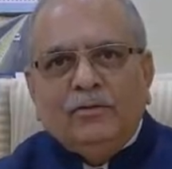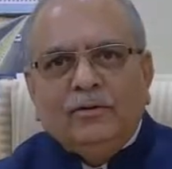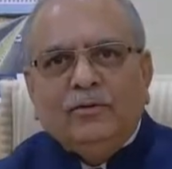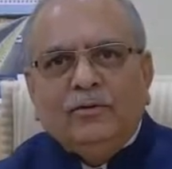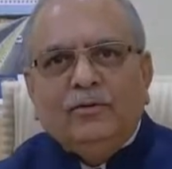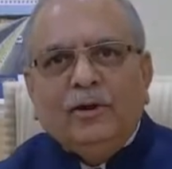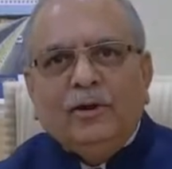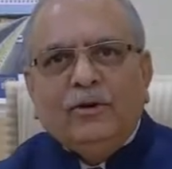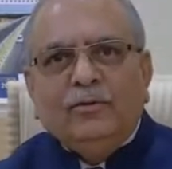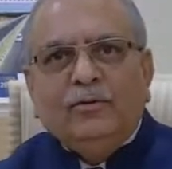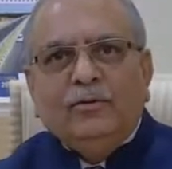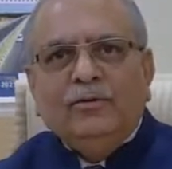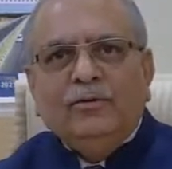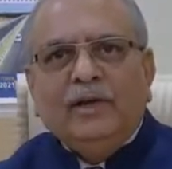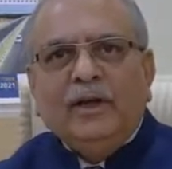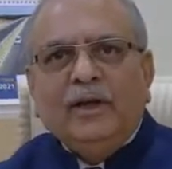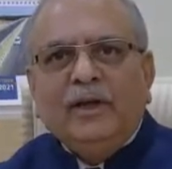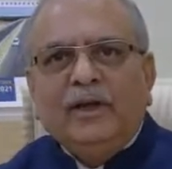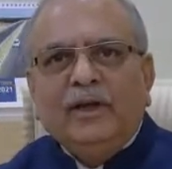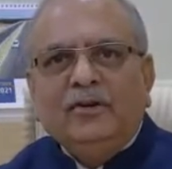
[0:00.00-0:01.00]
the one who is
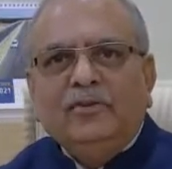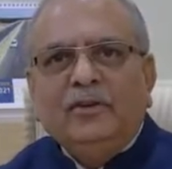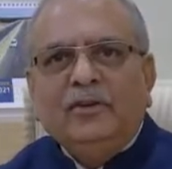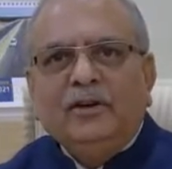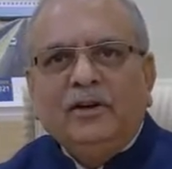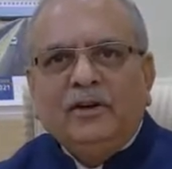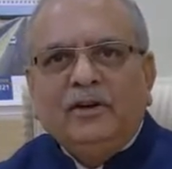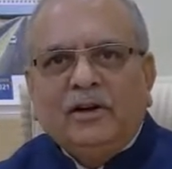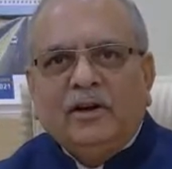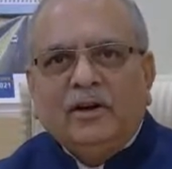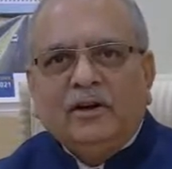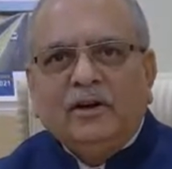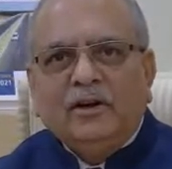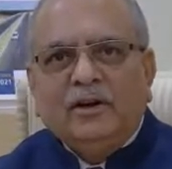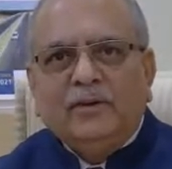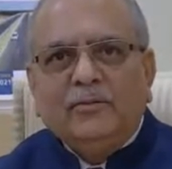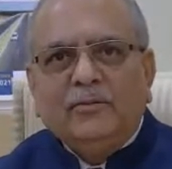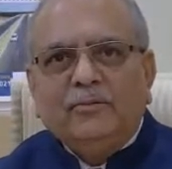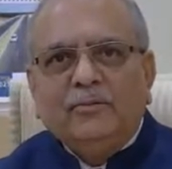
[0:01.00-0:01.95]
engaging a target.